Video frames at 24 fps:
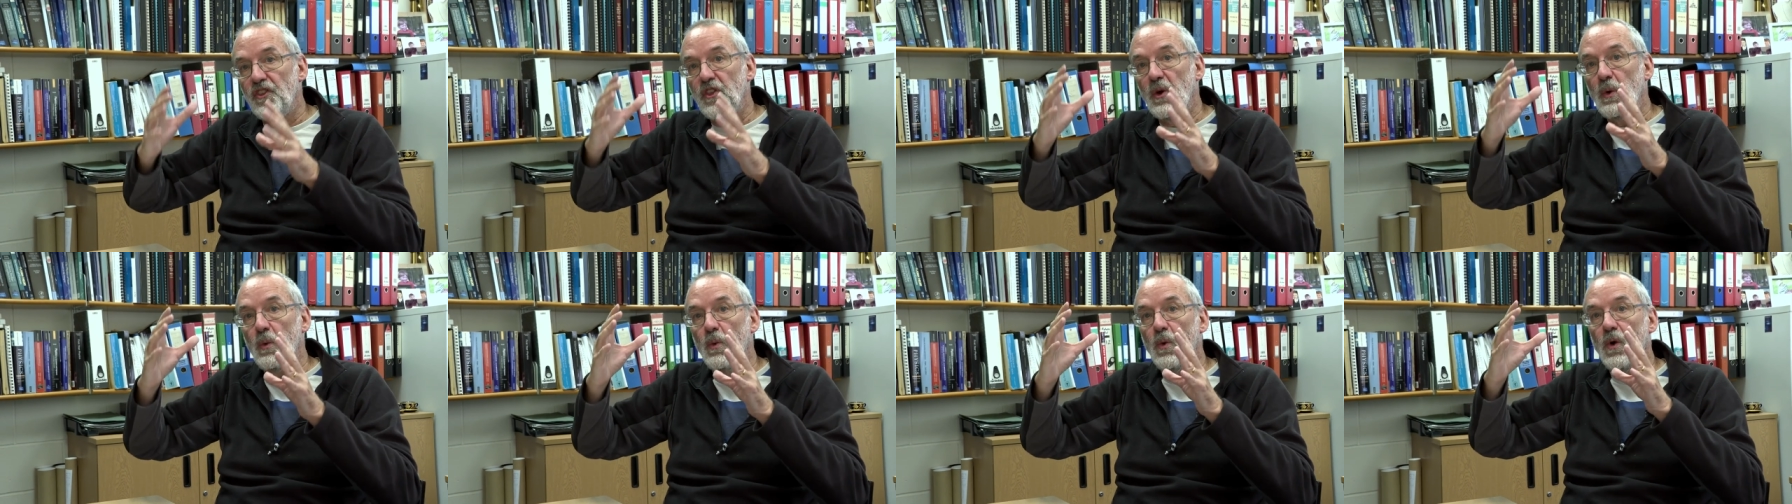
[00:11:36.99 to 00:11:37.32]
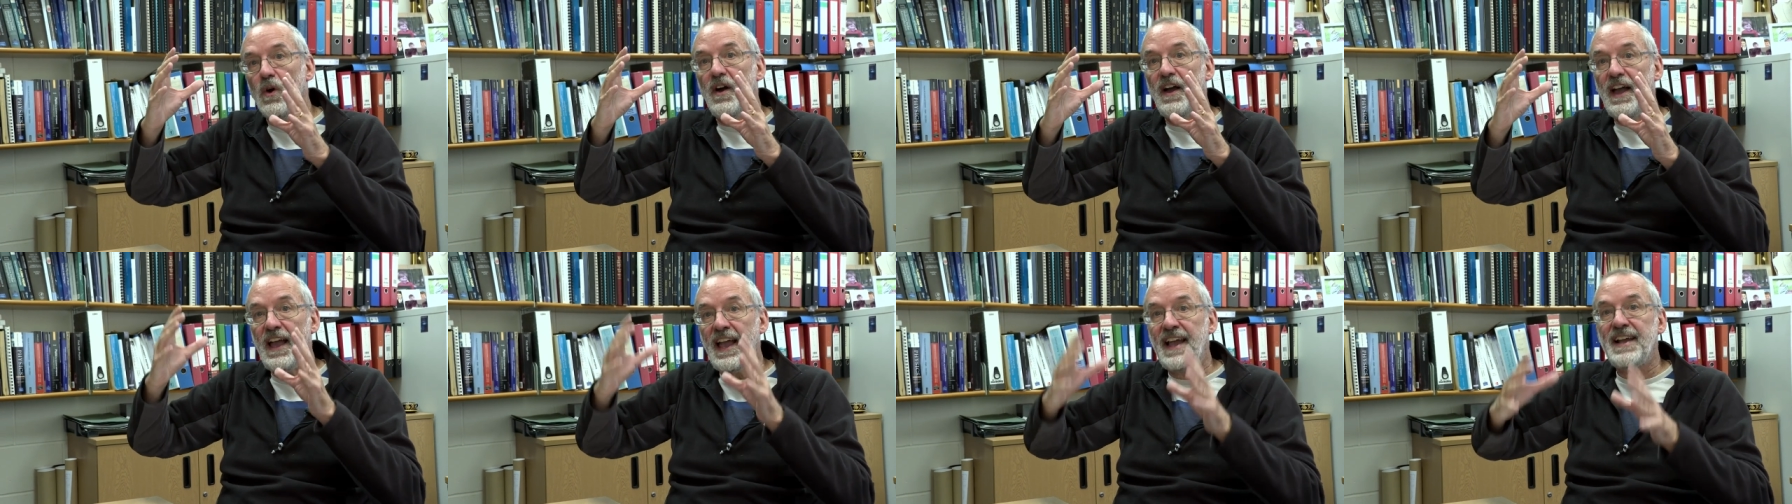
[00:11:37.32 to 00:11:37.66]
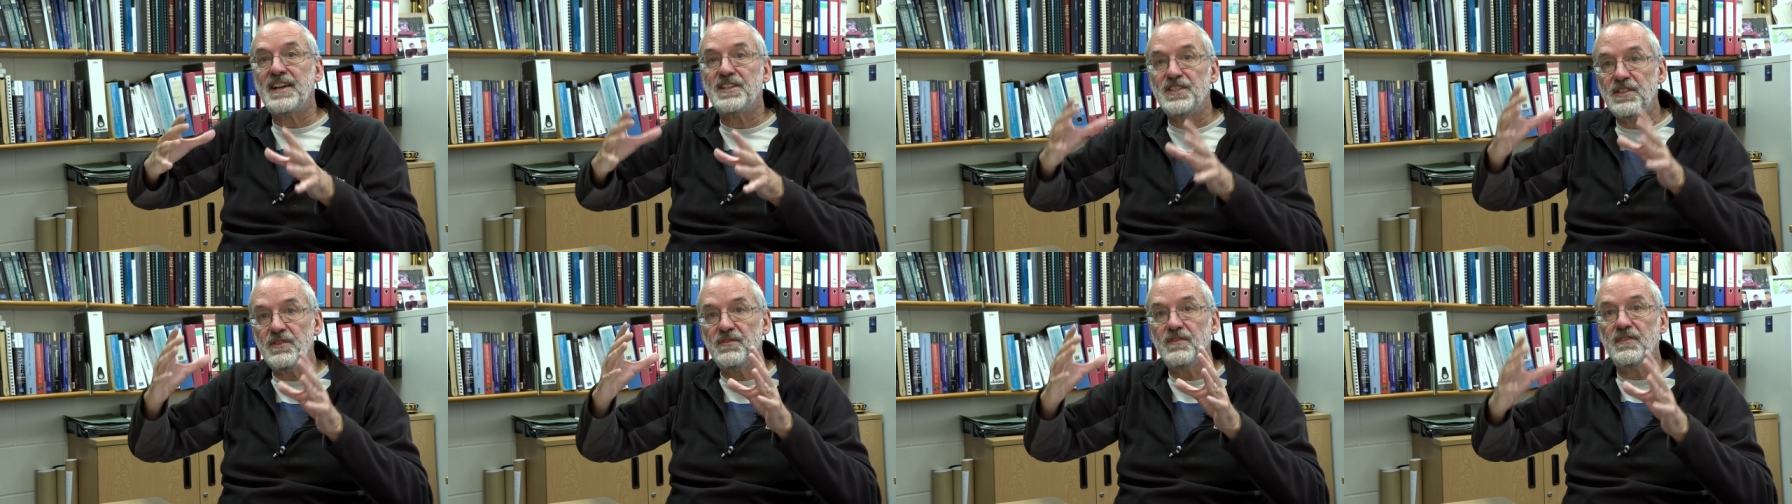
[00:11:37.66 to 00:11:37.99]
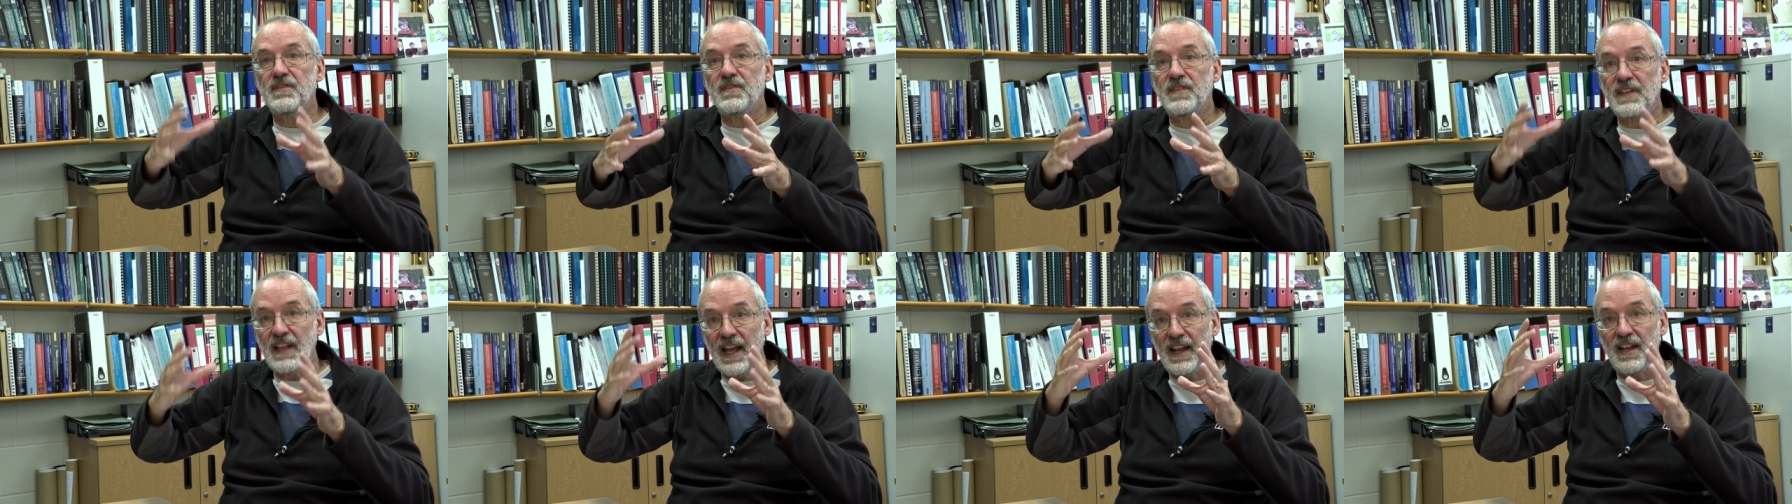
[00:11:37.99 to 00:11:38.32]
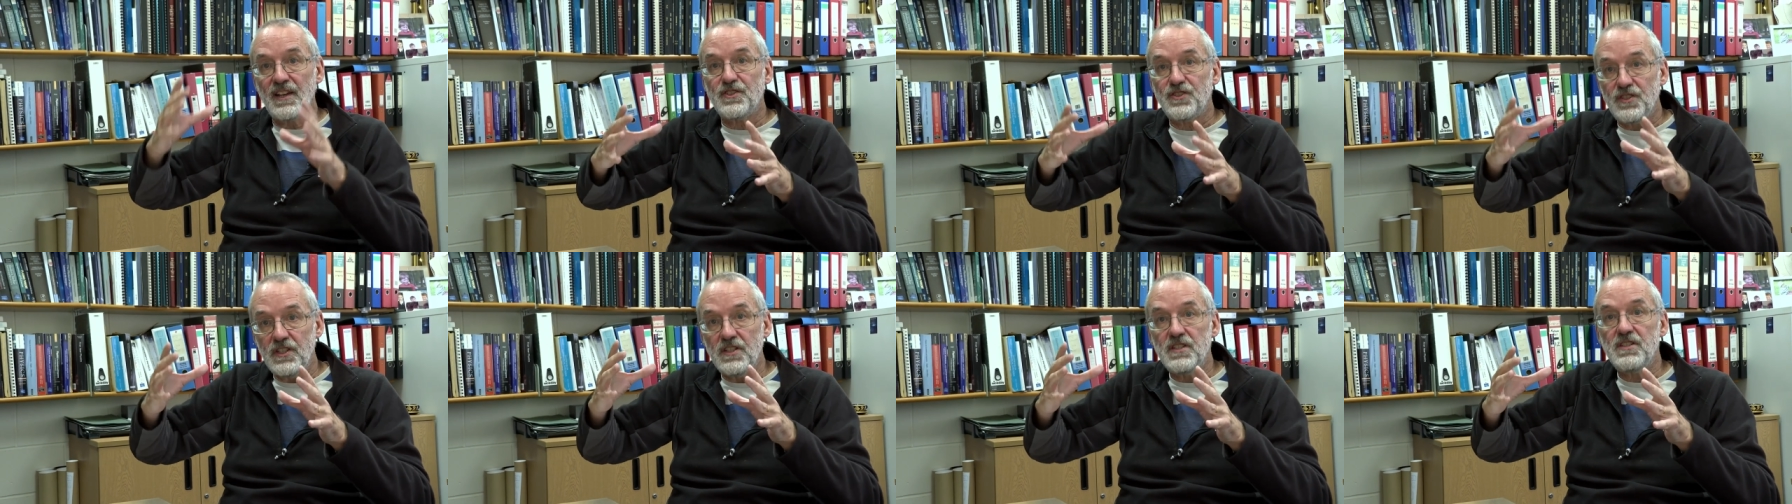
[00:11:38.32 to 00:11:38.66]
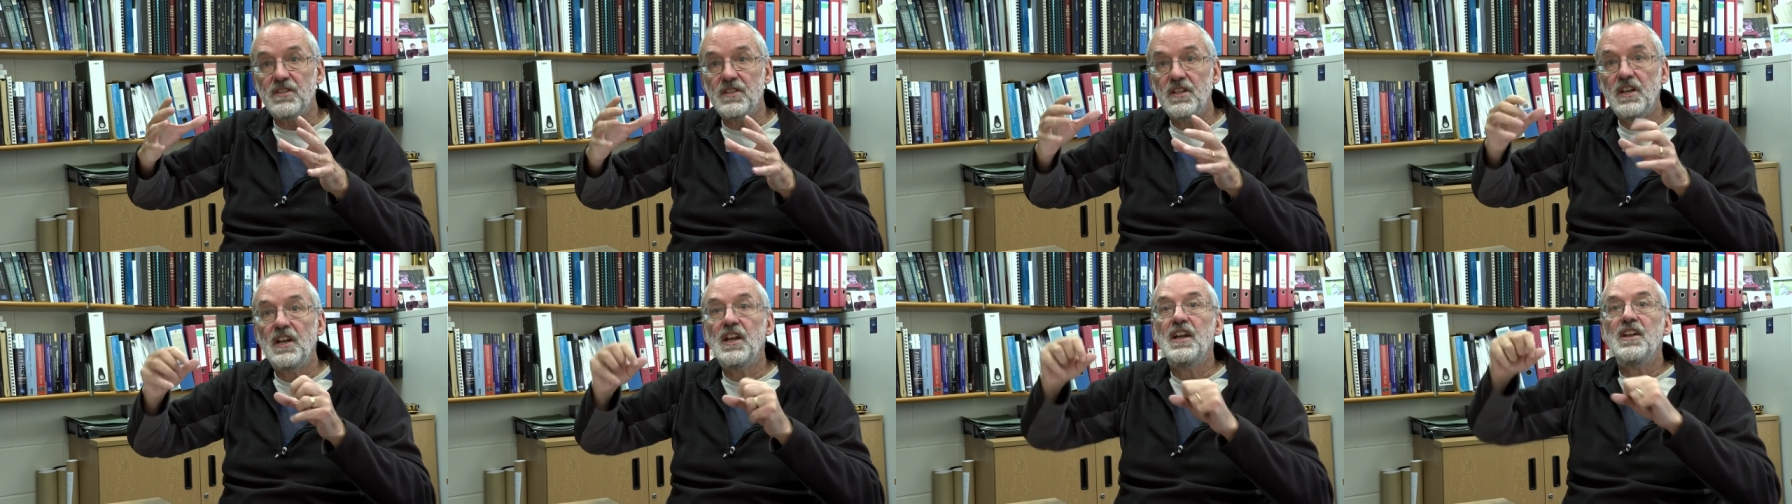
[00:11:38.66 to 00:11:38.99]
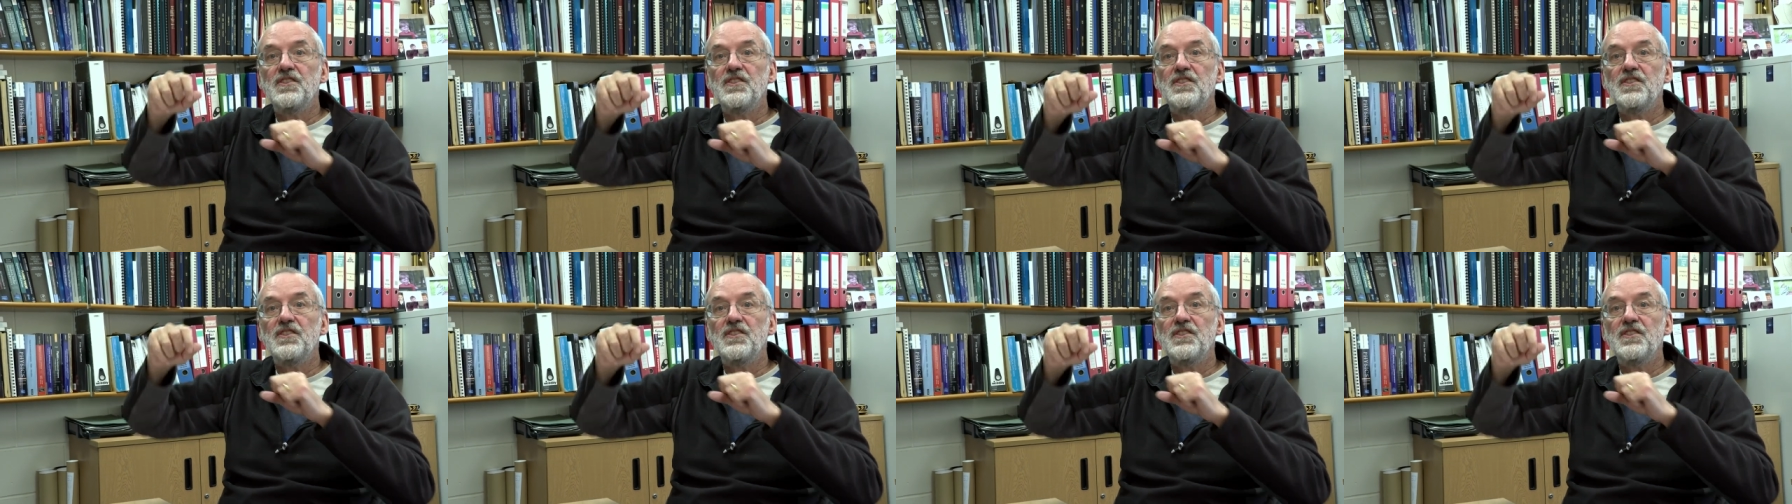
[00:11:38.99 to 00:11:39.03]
that were active galaxies